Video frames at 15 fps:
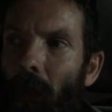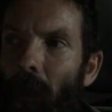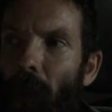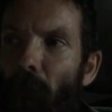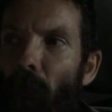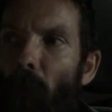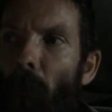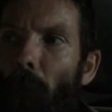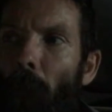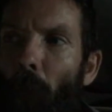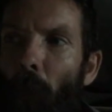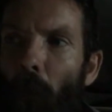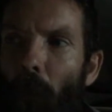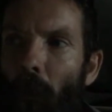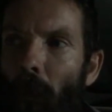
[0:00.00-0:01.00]
If you were
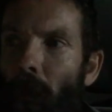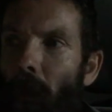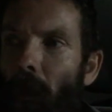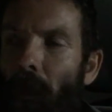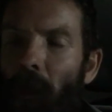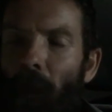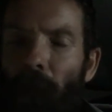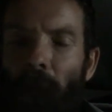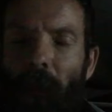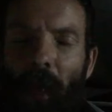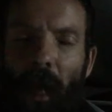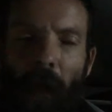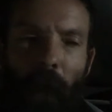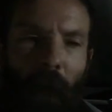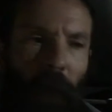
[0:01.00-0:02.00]
born in a different
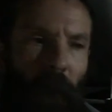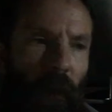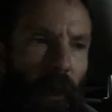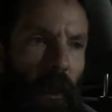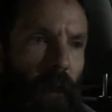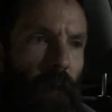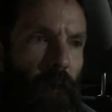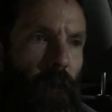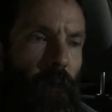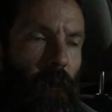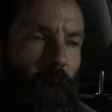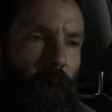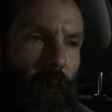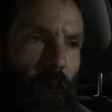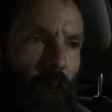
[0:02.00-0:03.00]
time and place,
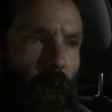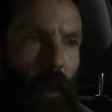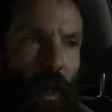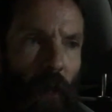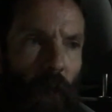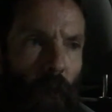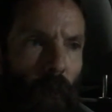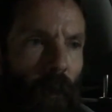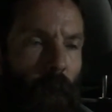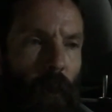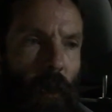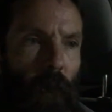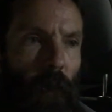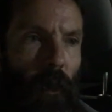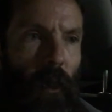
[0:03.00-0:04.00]
your name wouldn't
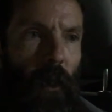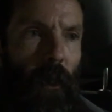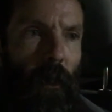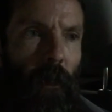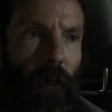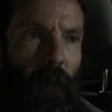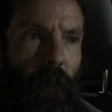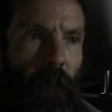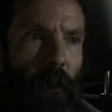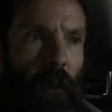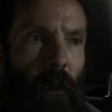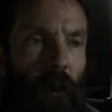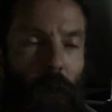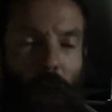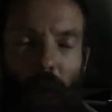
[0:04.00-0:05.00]
be what it is.
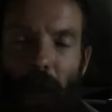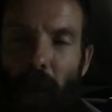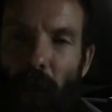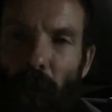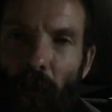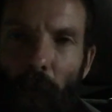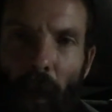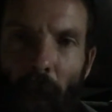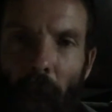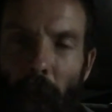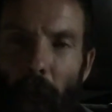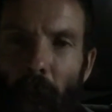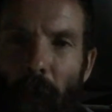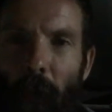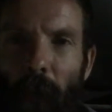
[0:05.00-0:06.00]
Your religion
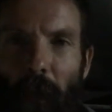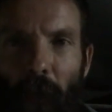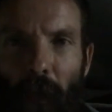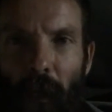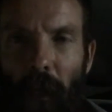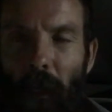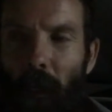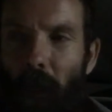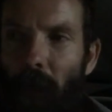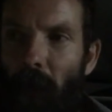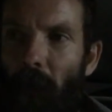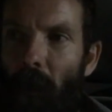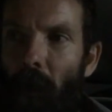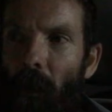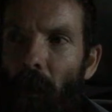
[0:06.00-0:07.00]
probably wouldn't be what it is.